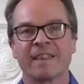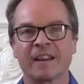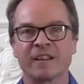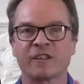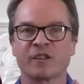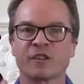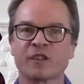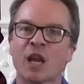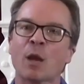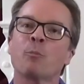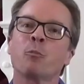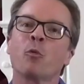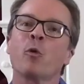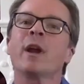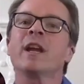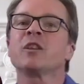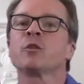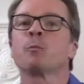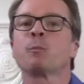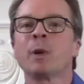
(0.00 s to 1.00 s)
that
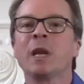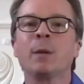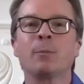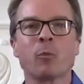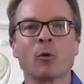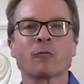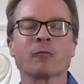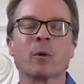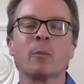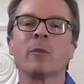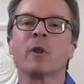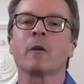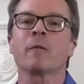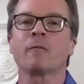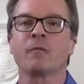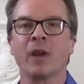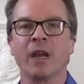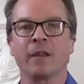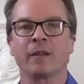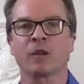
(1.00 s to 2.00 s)
separates people from their
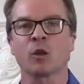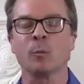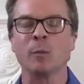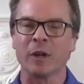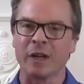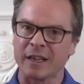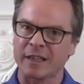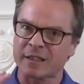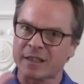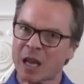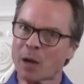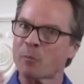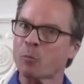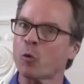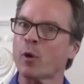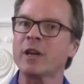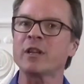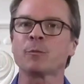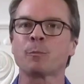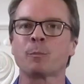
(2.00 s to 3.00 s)
faith community,
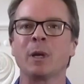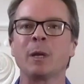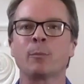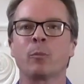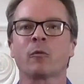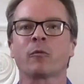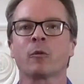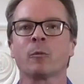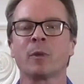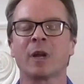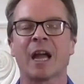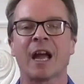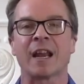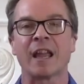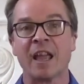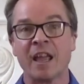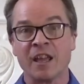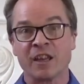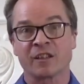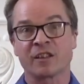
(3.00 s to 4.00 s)
separates people from God,
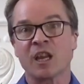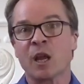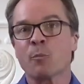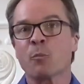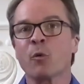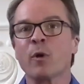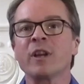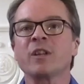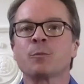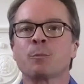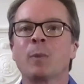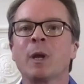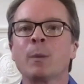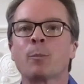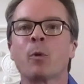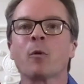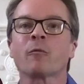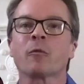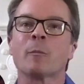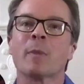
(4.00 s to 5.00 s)
separates
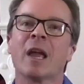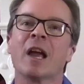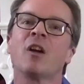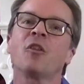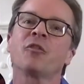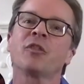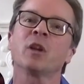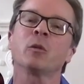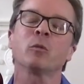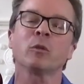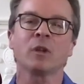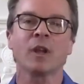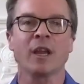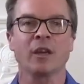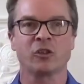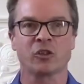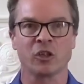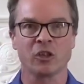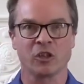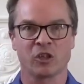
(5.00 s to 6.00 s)
people from healthy
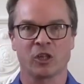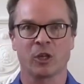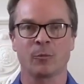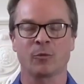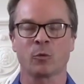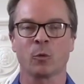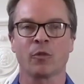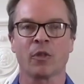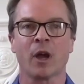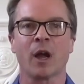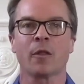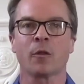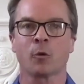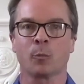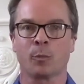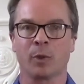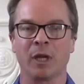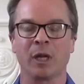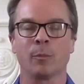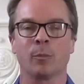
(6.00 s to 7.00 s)
relationships with other
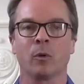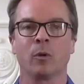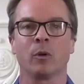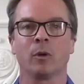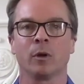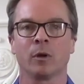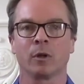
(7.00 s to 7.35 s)
people,